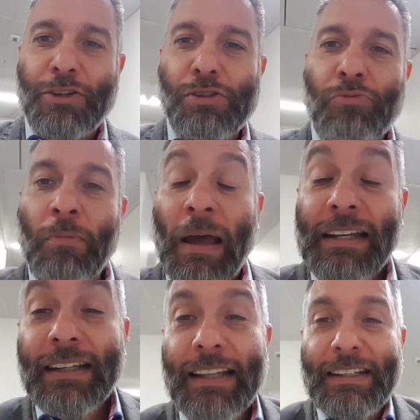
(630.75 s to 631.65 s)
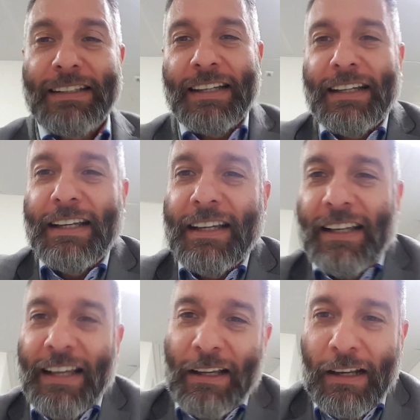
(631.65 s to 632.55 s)
Just a reminder that
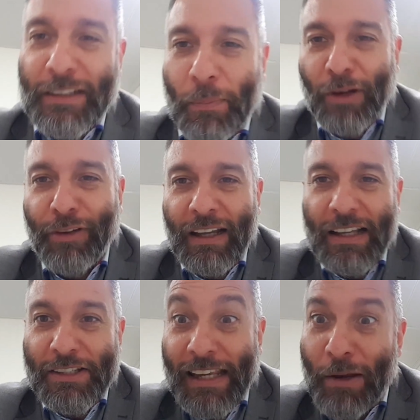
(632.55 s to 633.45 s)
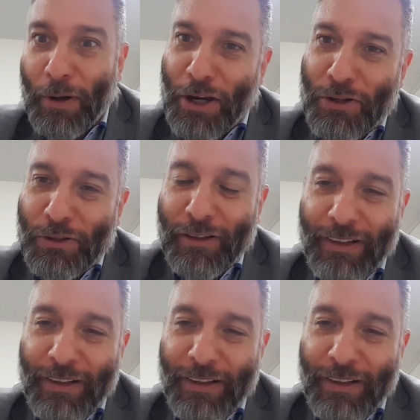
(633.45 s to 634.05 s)
a little bit of a celebration,